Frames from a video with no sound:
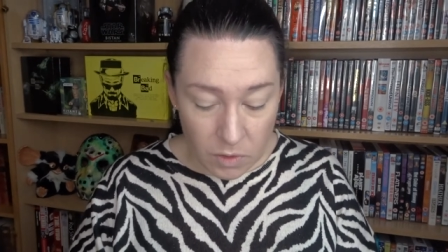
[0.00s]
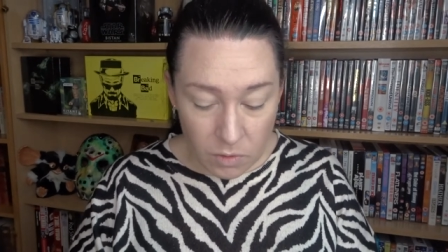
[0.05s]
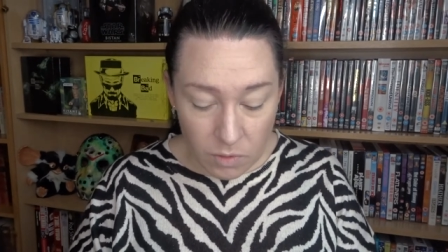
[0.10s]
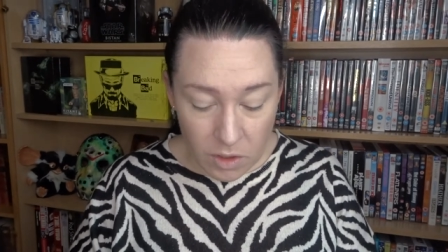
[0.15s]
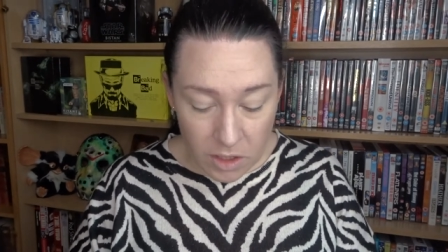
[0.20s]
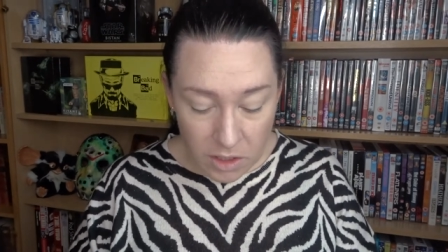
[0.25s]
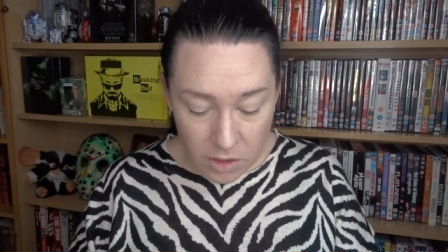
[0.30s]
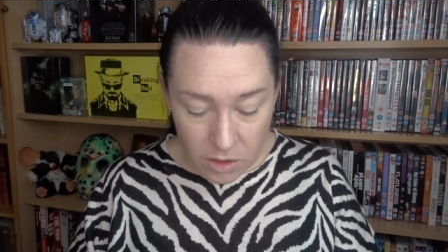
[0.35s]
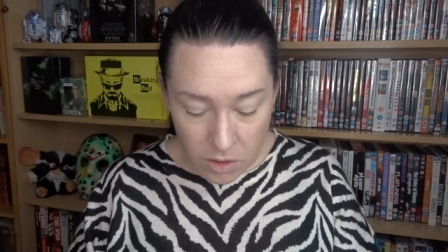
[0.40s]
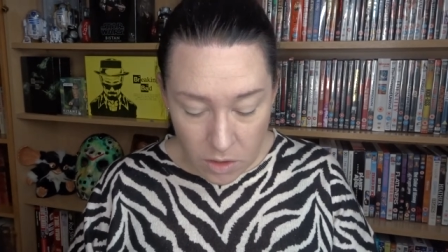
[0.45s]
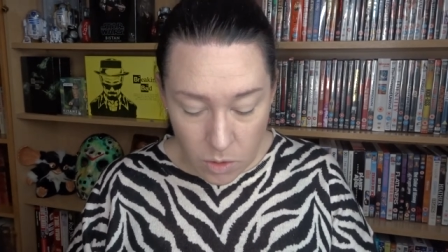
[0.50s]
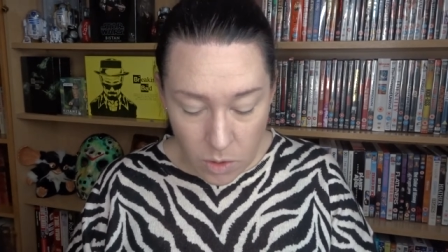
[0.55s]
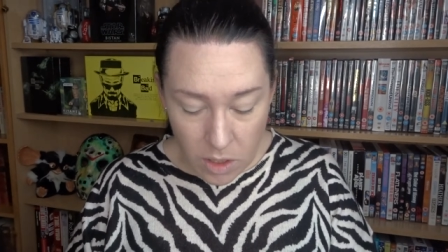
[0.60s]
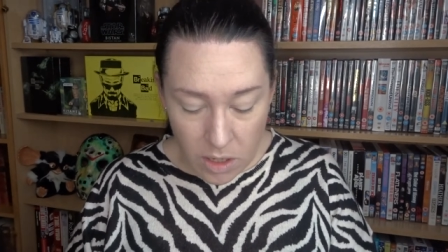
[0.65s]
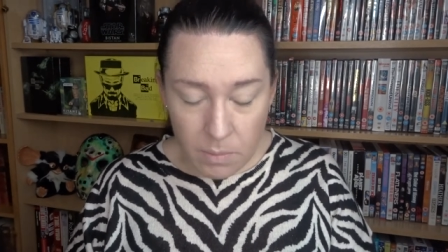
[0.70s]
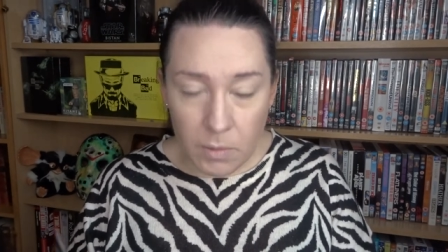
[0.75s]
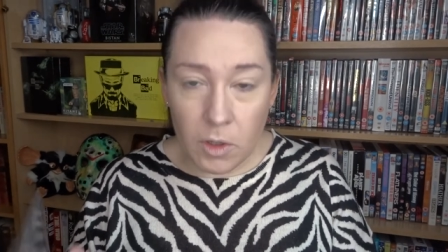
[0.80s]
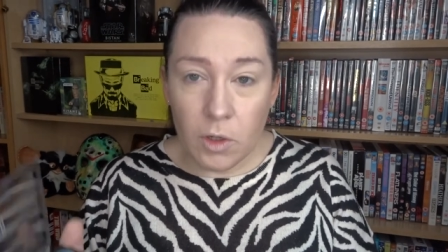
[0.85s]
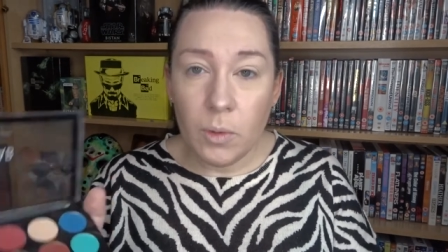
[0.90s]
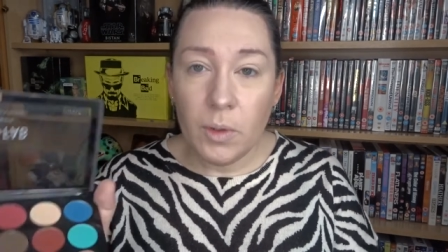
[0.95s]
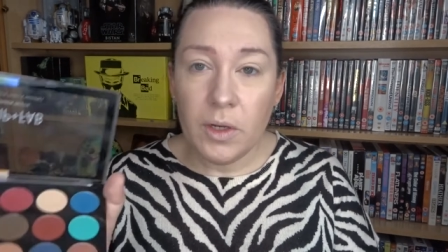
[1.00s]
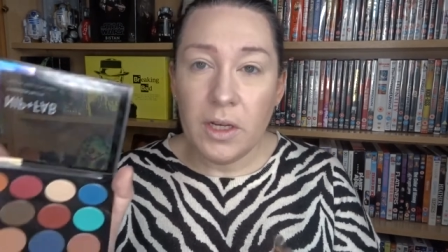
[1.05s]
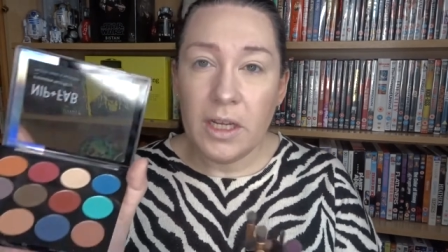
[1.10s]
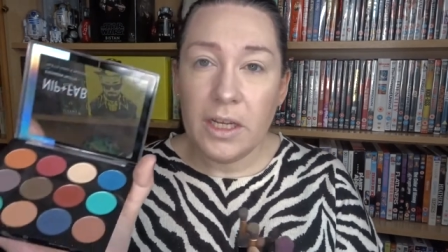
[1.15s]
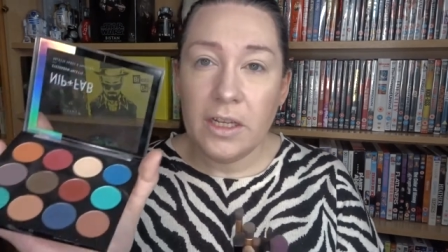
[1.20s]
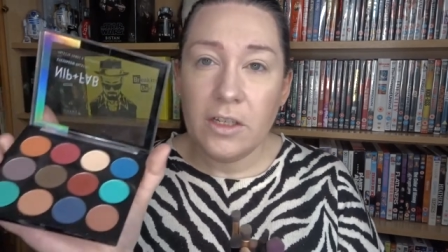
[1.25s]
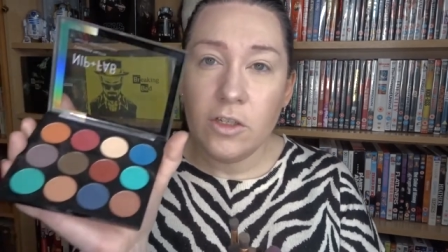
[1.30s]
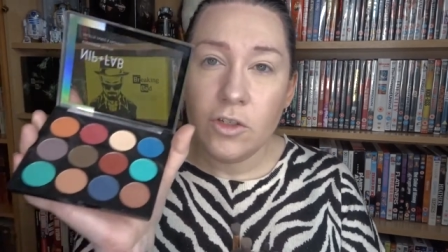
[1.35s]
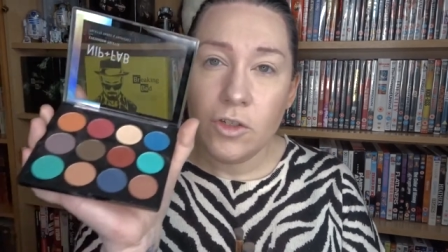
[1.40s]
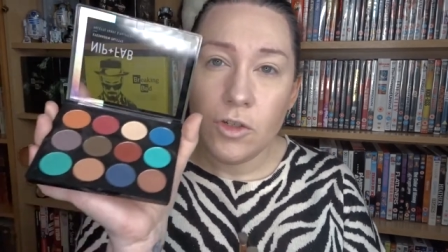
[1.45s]
Right, so I'm going
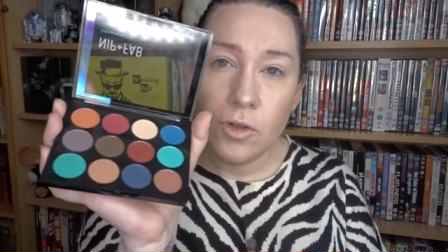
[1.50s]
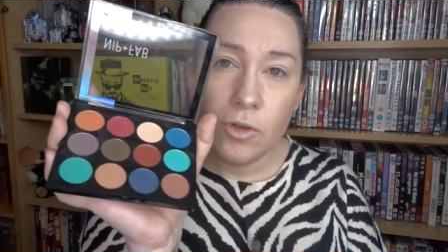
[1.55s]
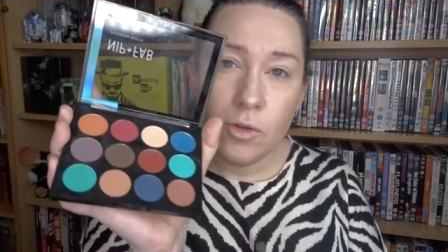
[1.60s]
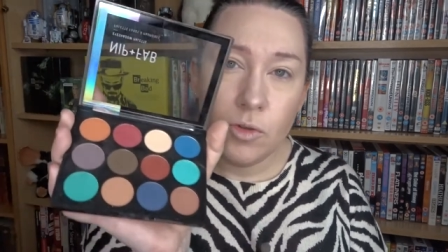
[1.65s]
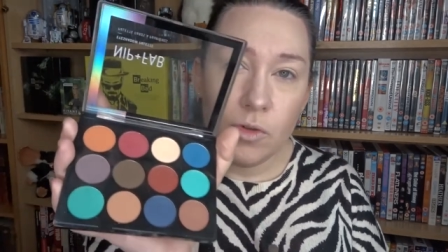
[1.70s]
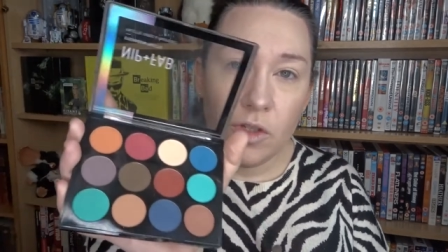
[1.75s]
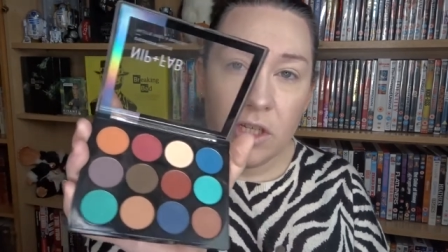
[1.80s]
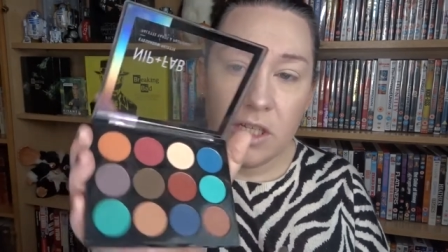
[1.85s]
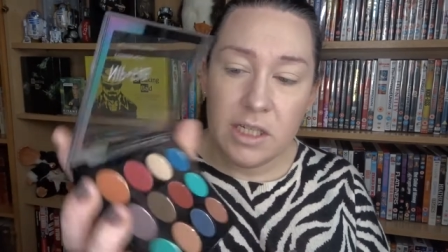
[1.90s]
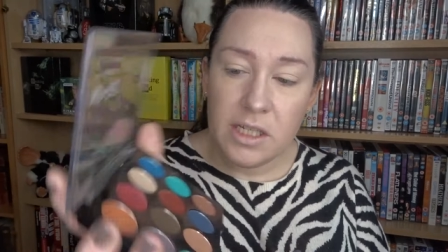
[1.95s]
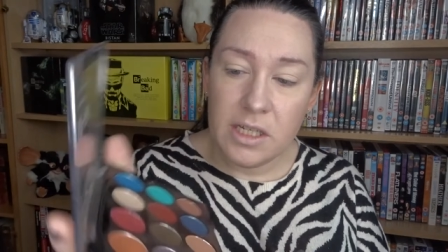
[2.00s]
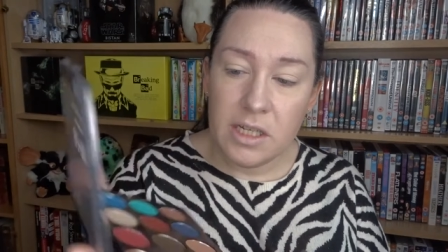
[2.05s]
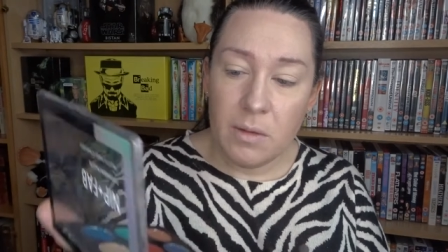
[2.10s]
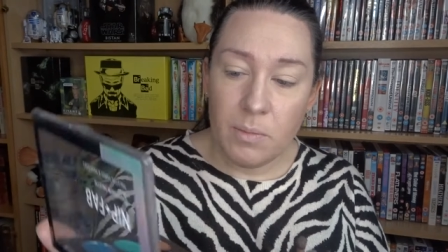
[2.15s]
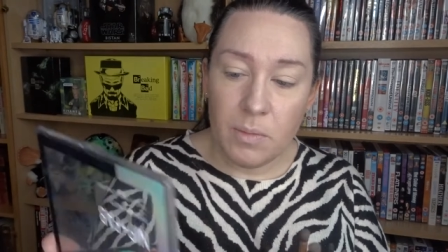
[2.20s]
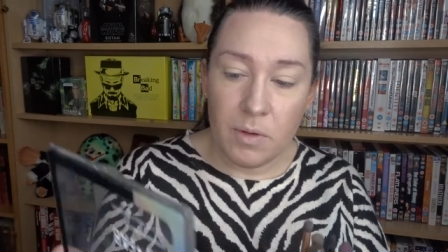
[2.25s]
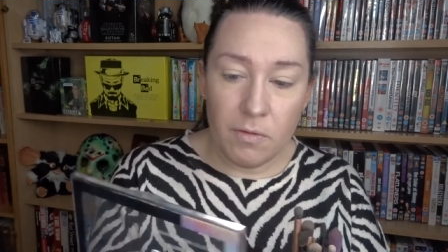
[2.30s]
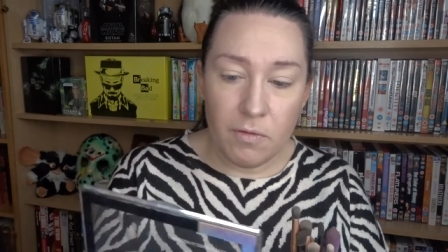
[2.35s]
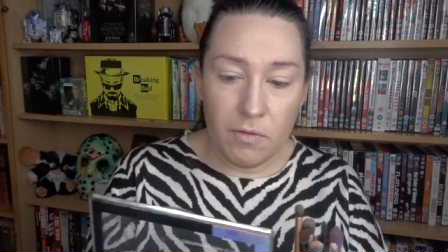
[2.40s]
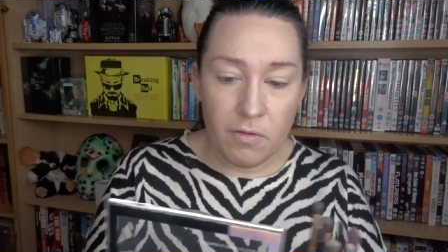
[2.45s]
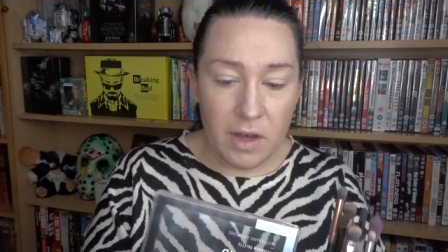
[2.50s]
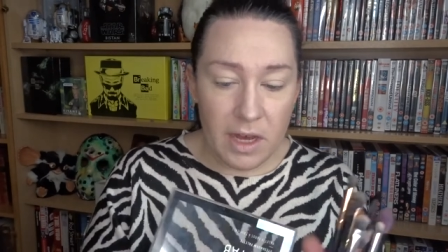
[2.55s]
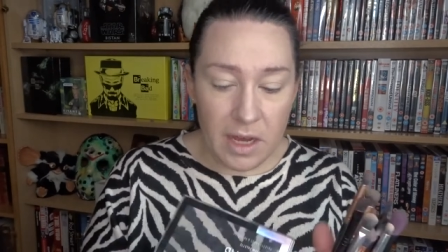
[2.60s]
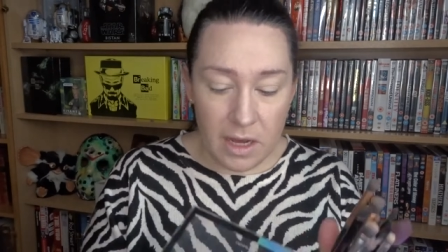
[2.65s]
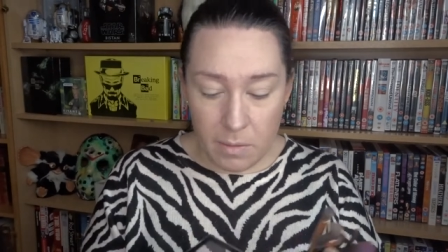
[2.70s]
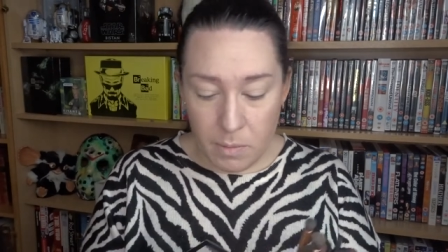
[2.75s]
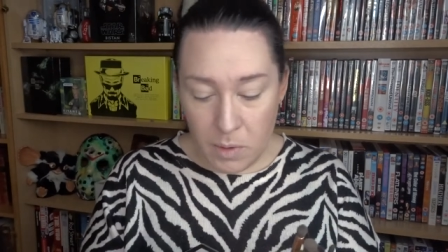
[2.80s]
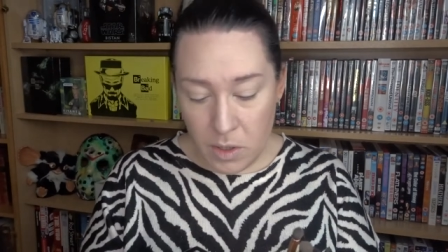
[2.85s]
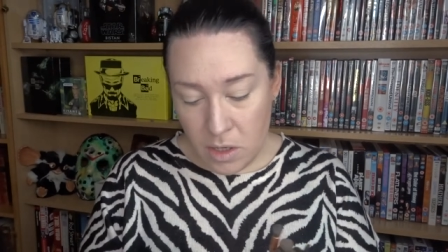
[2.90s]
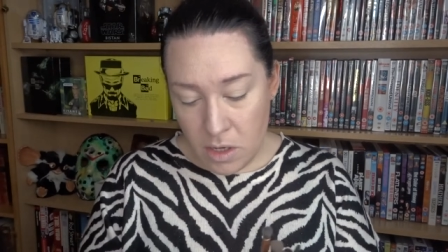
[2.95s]
into this Nip and
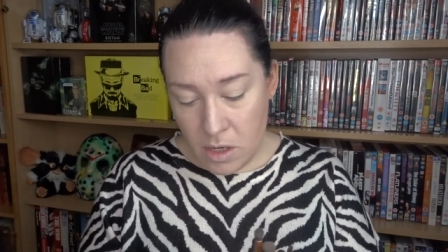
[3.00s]
Fab.